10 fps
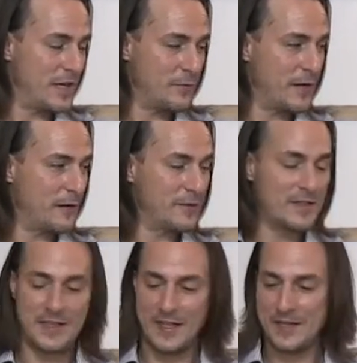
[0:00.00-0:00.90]
and we're here with
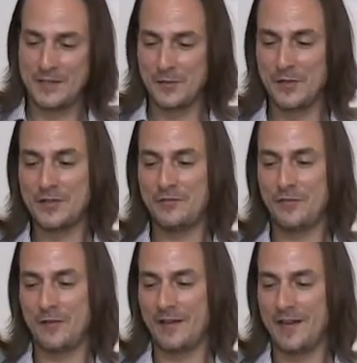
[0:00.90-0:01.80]
the Daily Astrology
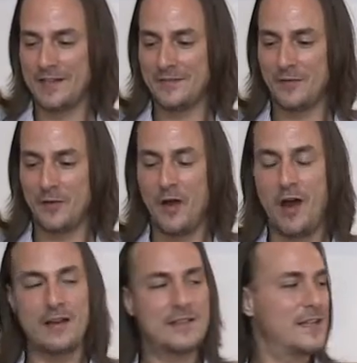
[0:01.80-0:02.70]
Forecast for
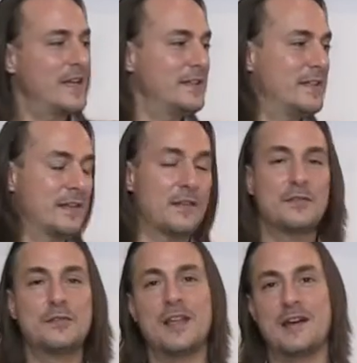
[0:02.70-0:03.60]
August
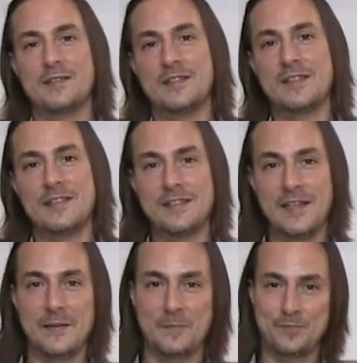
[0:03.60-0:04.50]
18th,
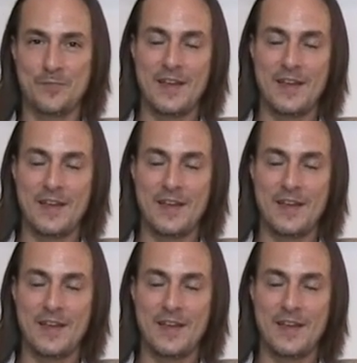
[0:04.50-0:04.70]
2016.